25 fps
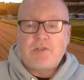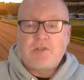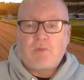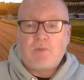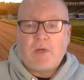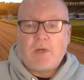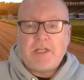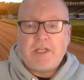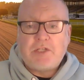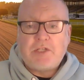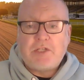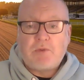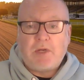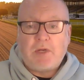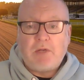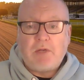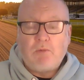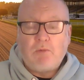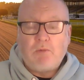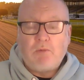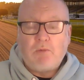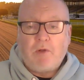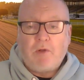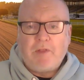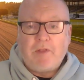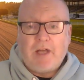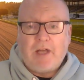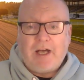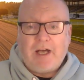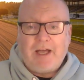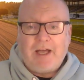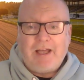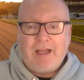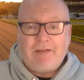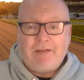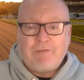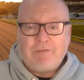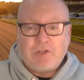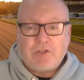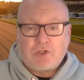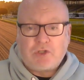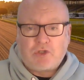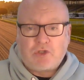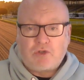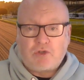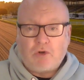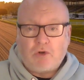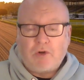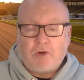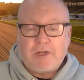2021 that I have the
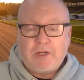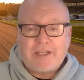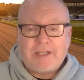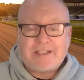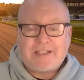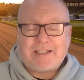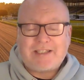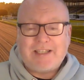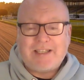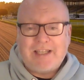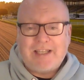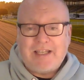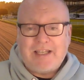strongest